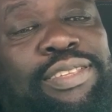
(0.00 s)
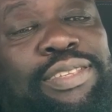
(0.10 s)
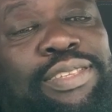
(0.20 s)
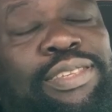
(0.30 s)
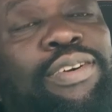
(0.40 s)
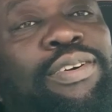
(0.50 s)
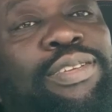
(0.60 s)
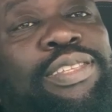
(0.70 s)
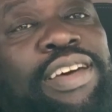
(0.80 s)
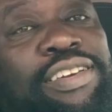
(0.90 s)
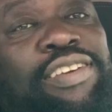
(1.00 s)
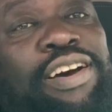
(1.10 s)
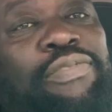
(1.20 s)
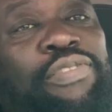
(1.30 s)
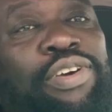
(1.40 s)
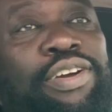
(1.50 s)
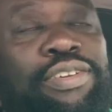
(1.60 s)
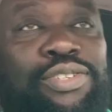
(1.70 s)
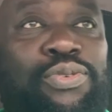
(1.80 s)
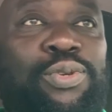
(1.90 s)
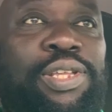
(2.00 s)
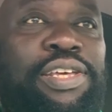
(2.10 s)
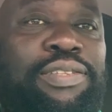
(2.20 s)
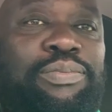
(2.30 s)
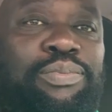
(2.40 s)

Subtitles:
So thank you all for tuning in.